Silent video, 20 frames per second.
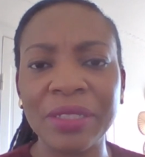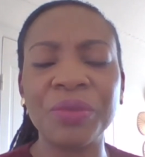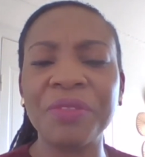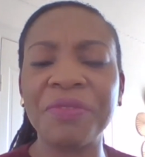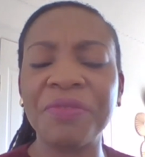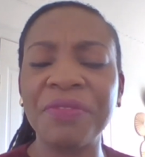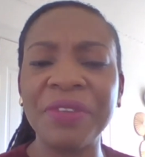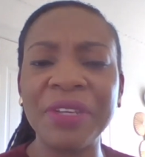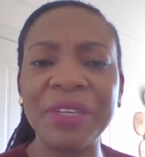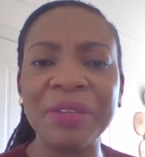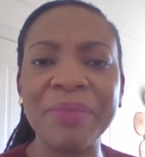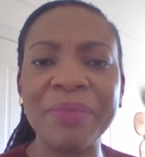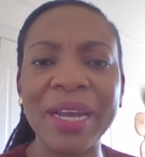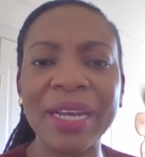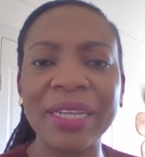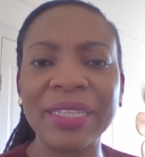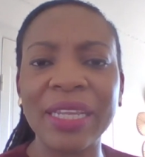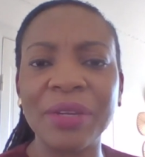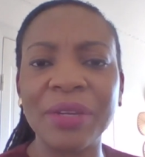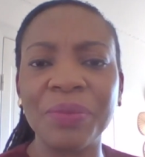the
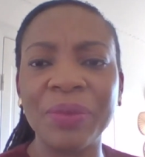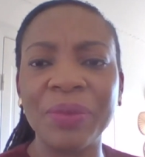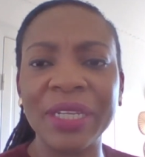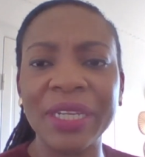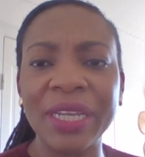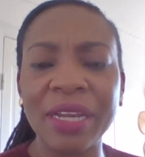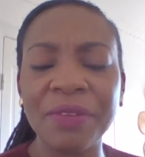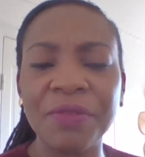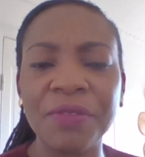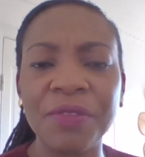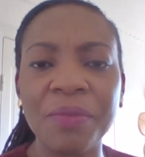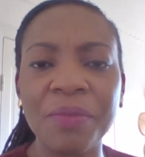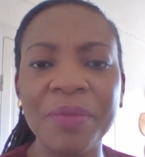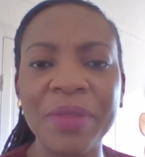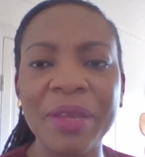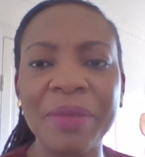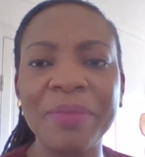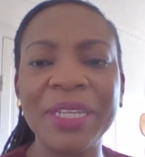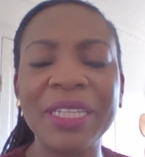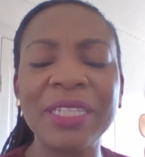feedback that we get from them,